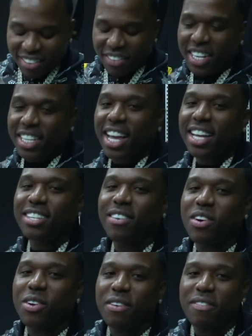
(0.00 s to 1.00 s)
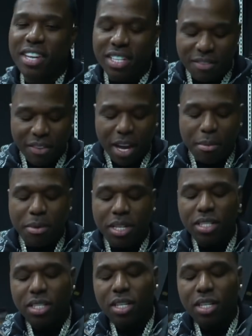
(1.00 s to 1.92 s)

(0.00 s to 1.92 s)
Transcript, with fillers: Seven hundred thousand on OnlyFans in five months.